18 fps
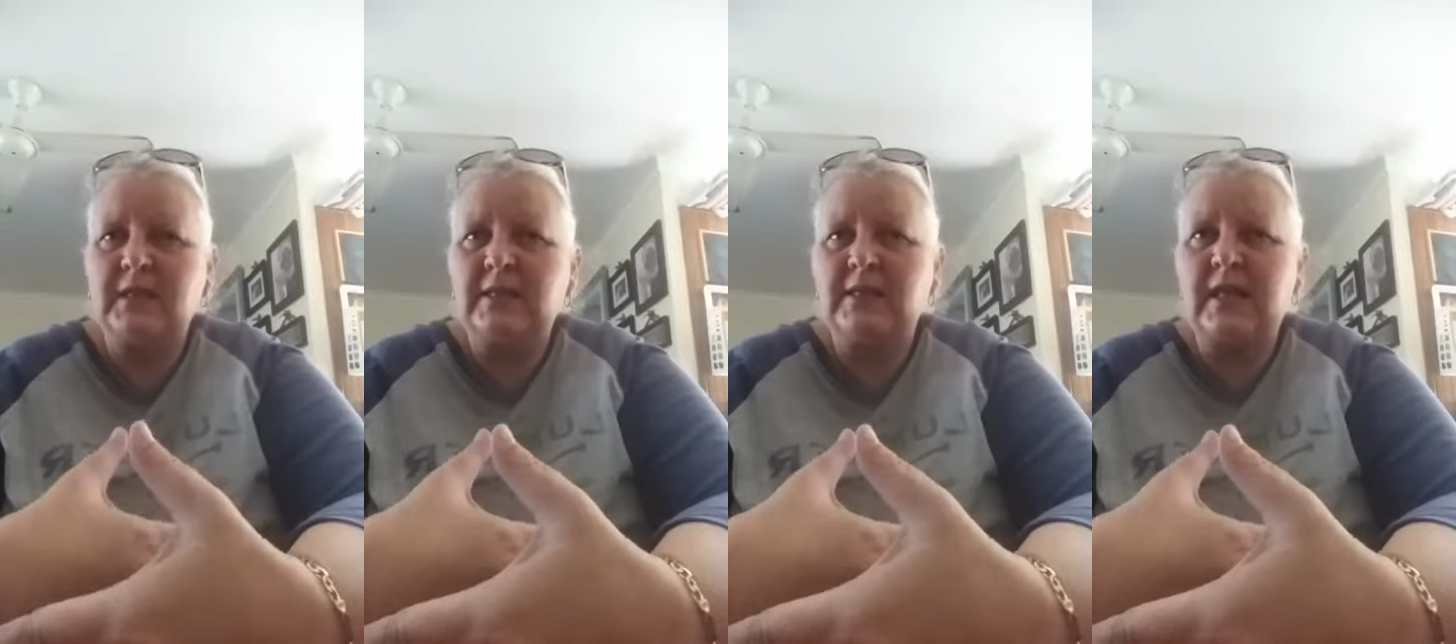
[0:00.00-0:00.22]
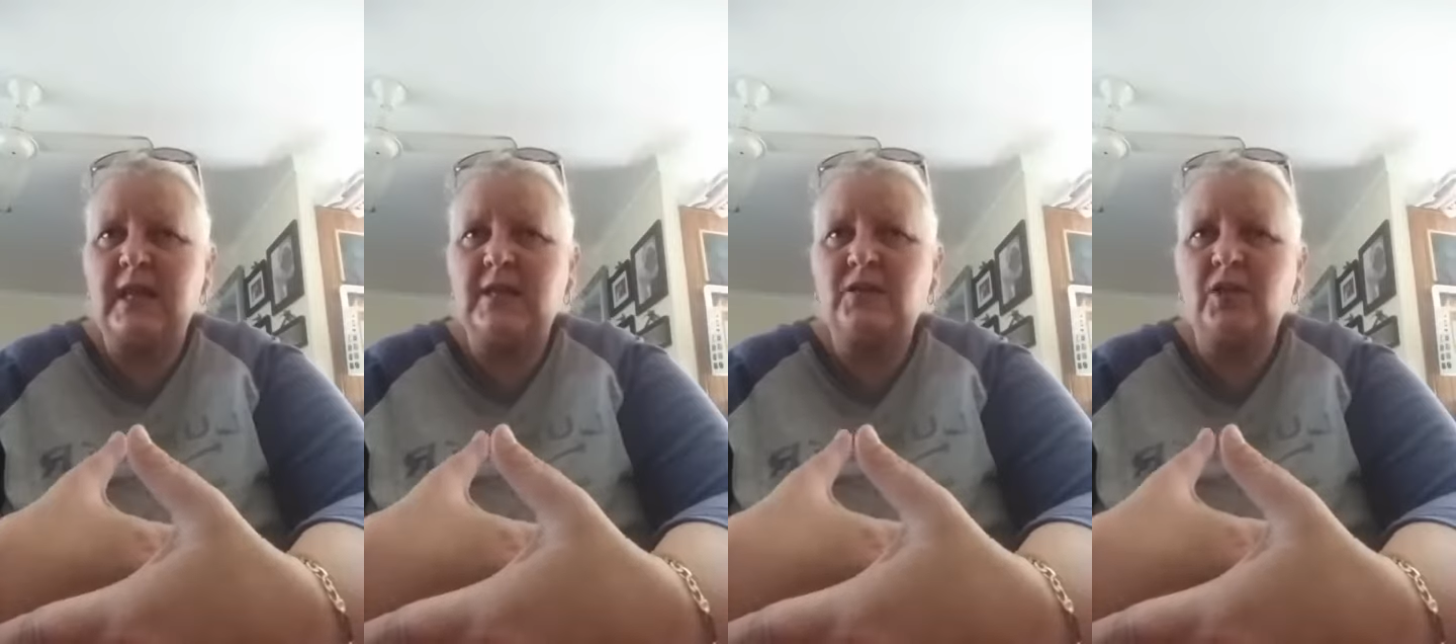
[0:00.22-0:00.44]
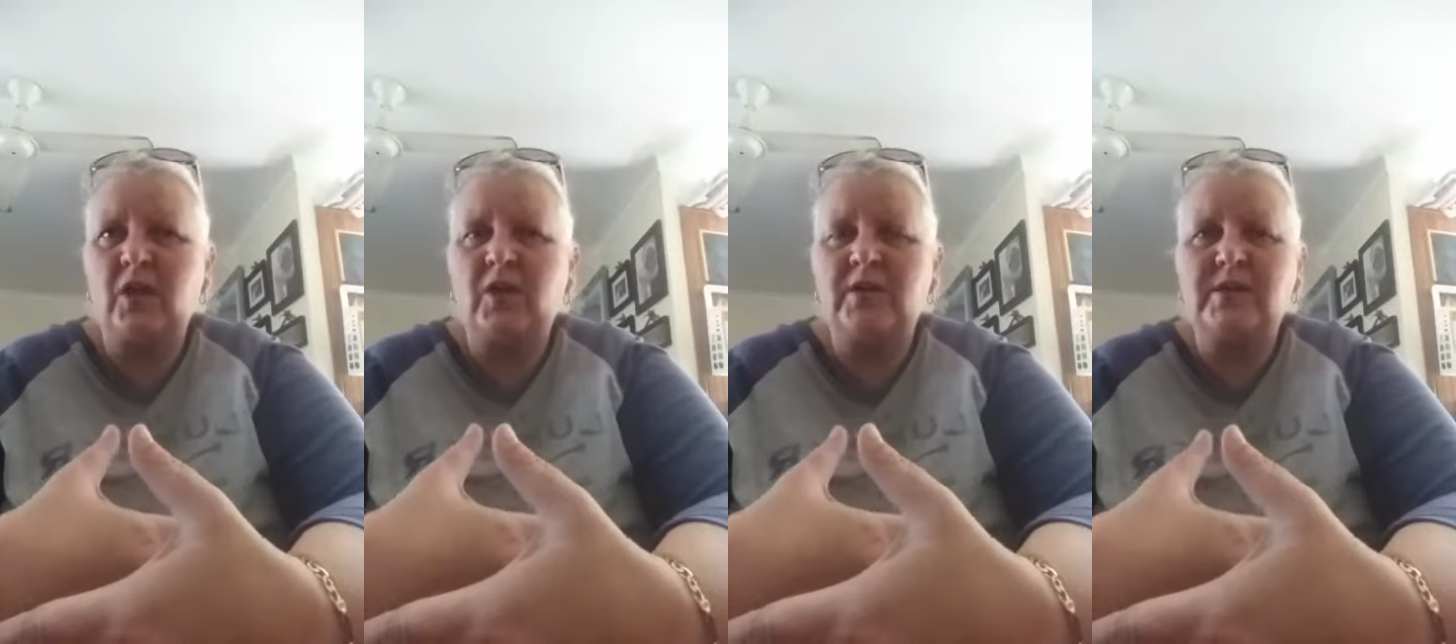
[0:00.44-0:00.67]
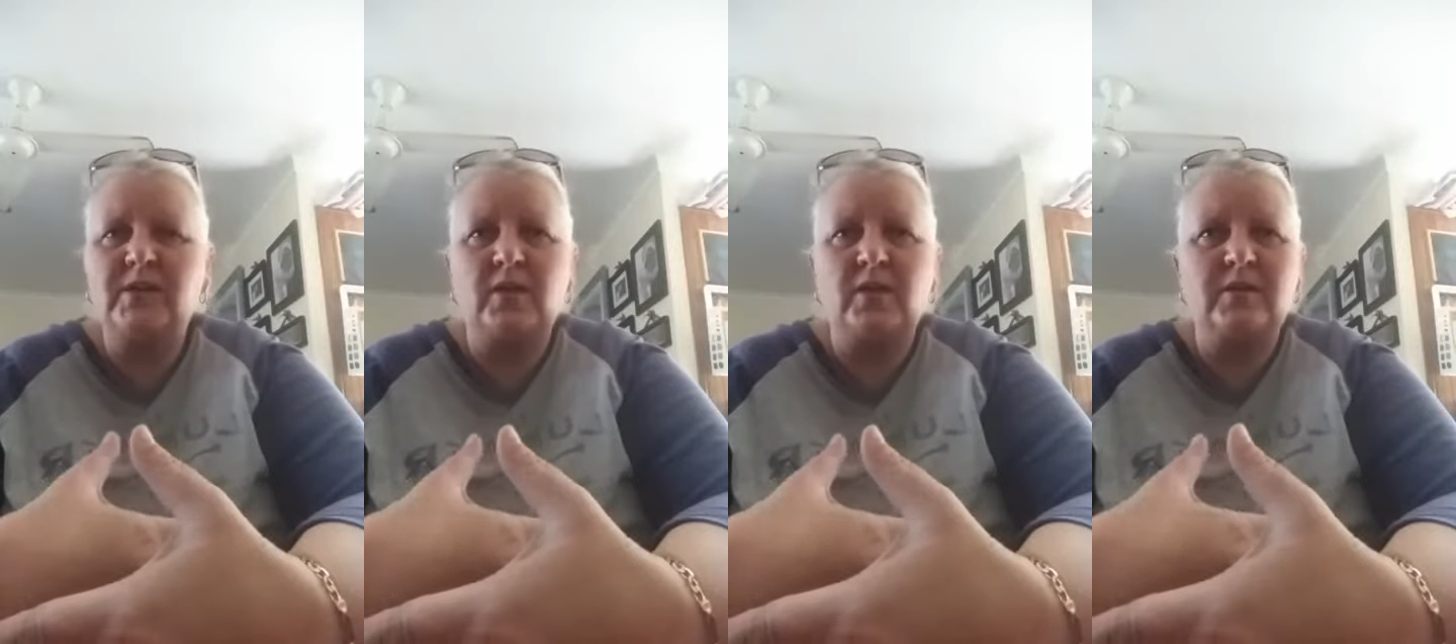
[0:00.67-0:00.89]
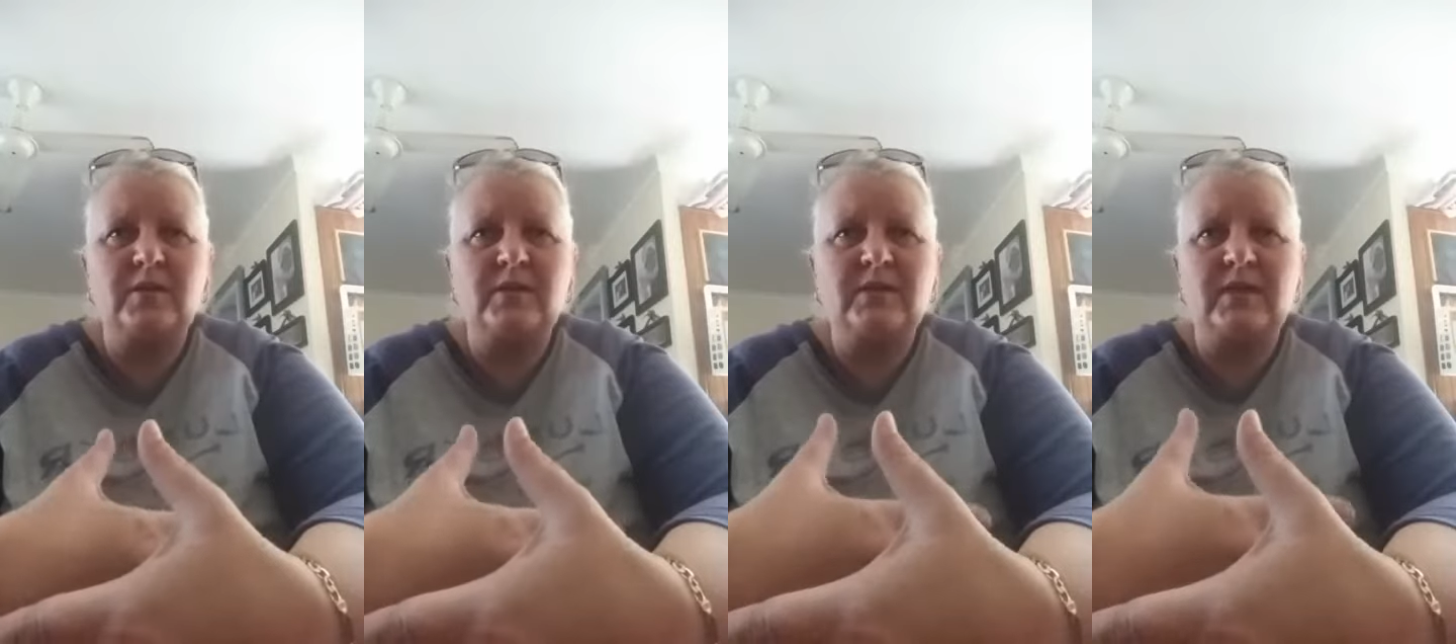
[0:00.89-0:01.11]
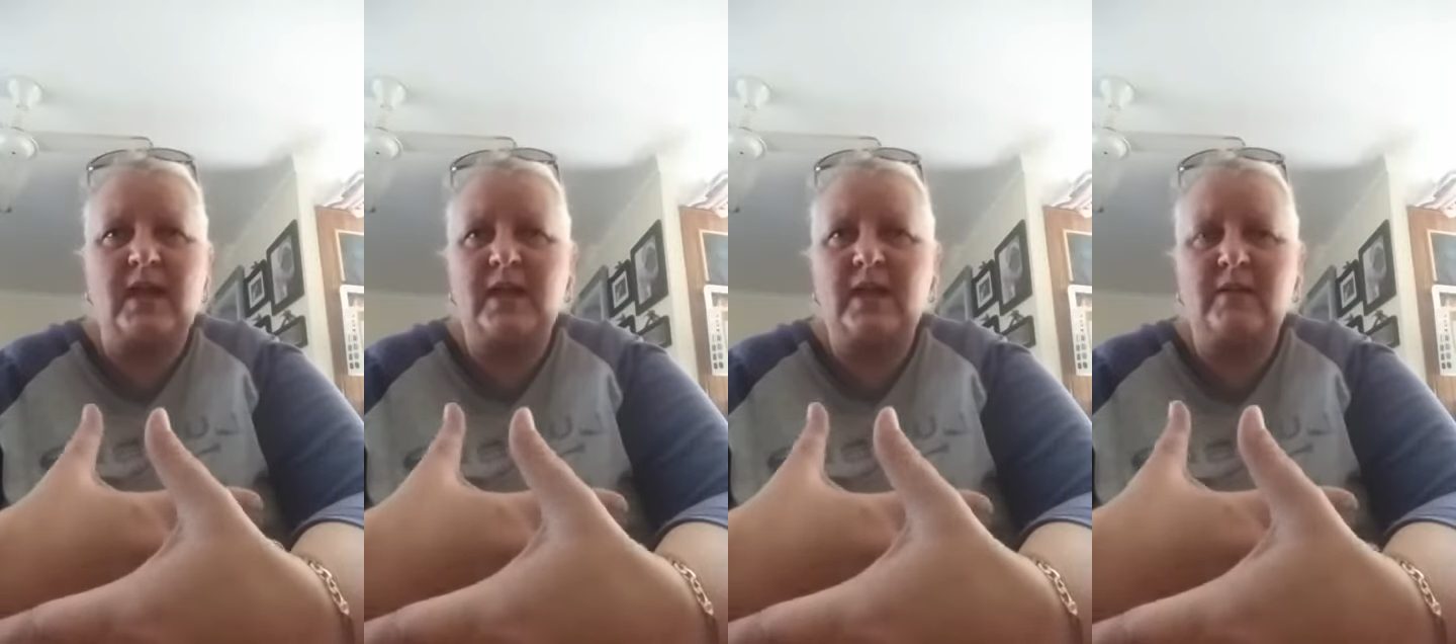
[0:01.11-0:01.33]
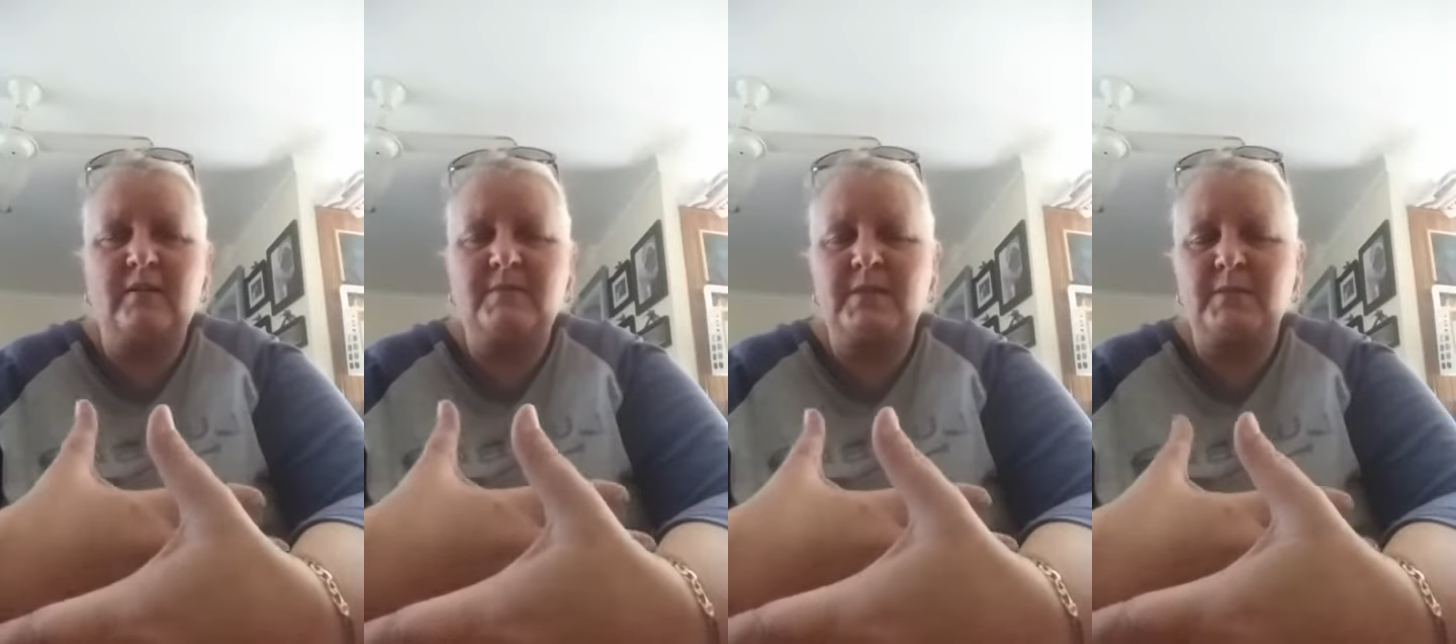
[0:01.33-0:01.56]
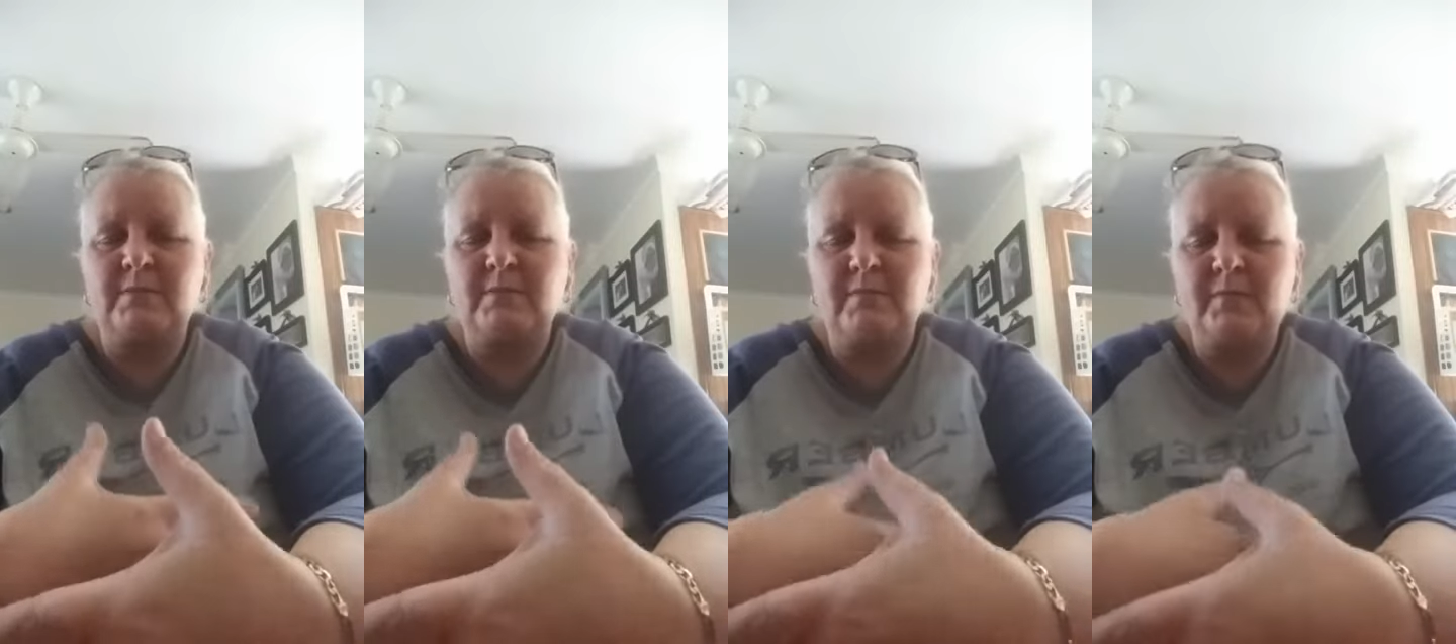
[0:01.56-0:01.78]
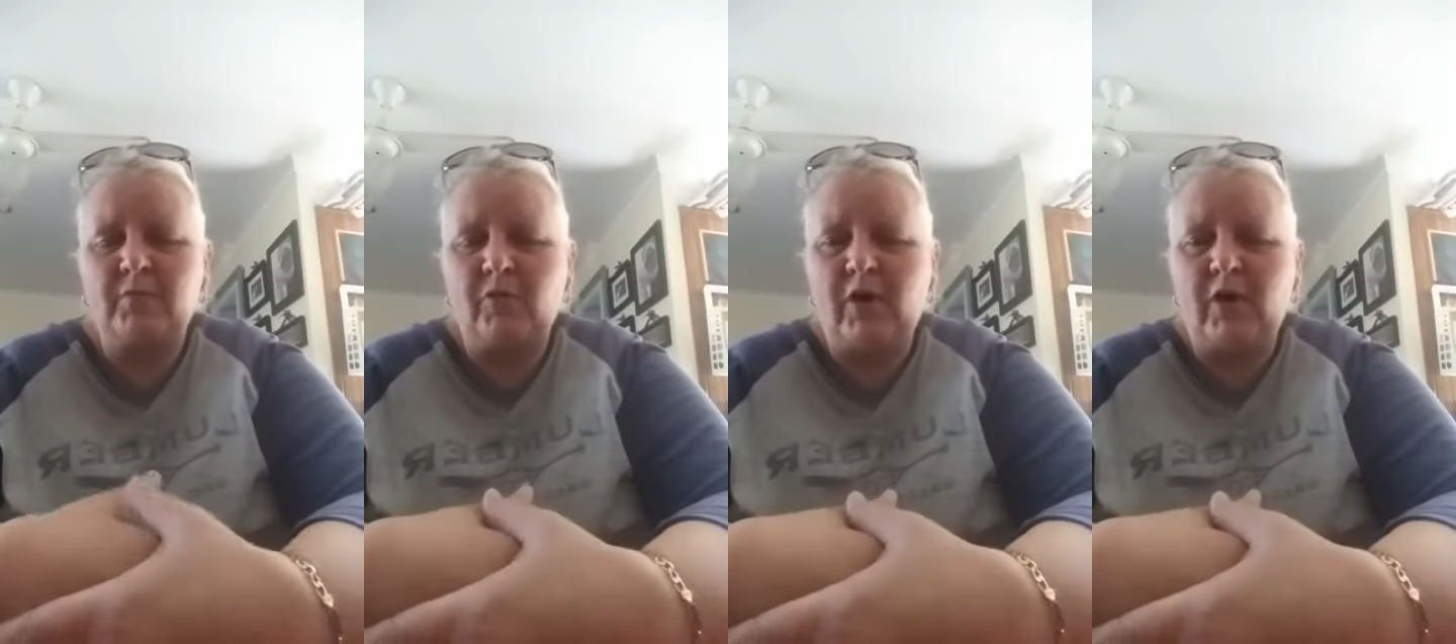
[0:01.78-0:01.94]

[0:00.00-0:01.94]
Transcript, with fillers: ten dollars on say some